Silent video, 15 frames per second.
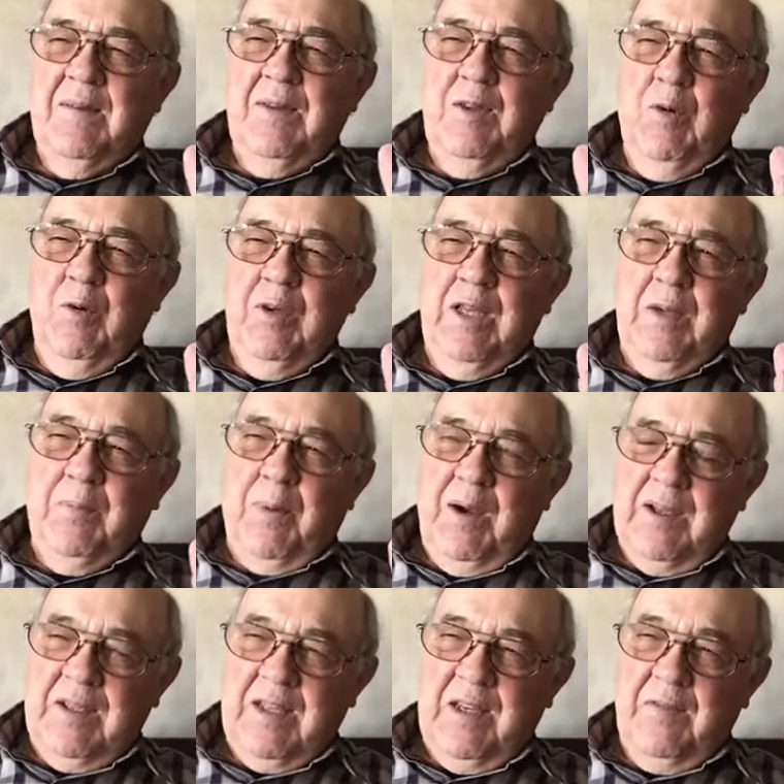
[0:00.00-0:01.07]
You won't get a
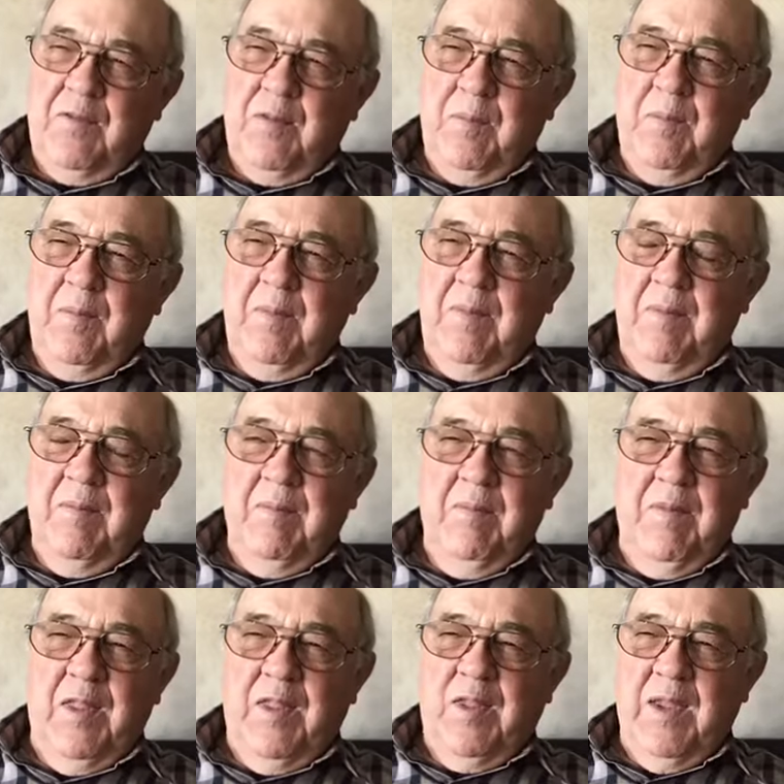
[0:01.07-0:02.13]
positive from
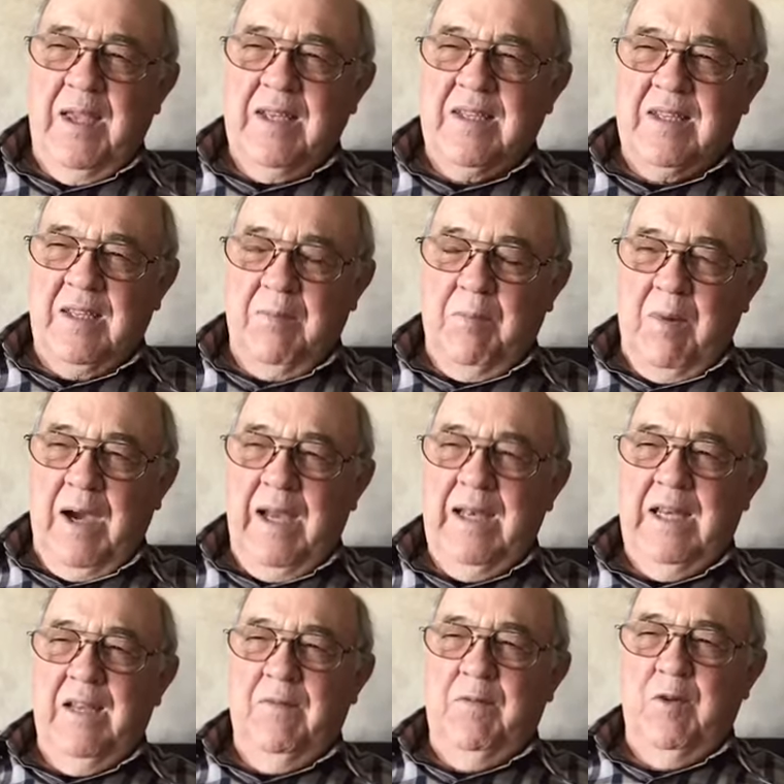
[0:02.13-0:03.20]
the things that might
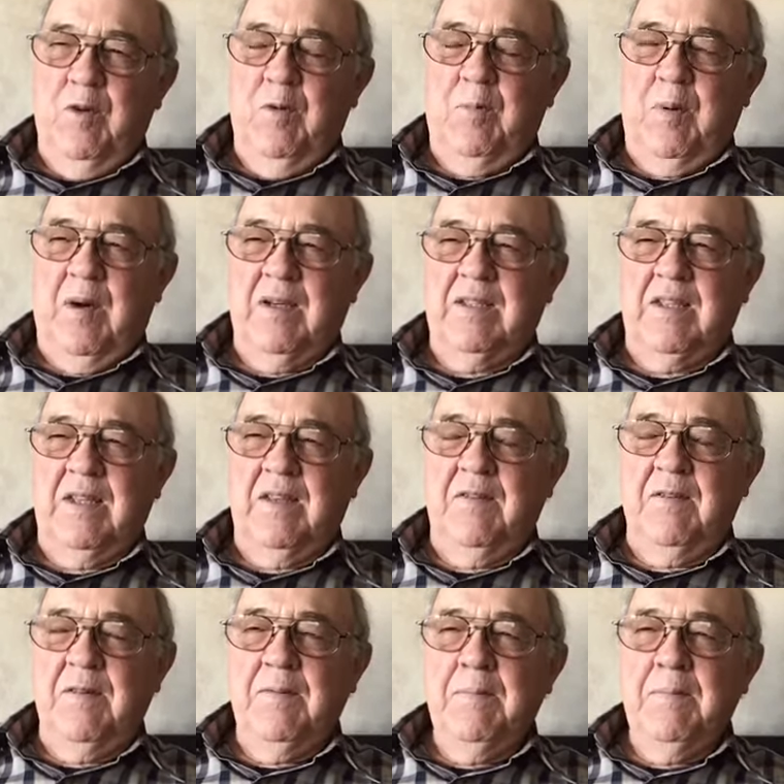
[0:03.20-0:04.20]
give you a positive.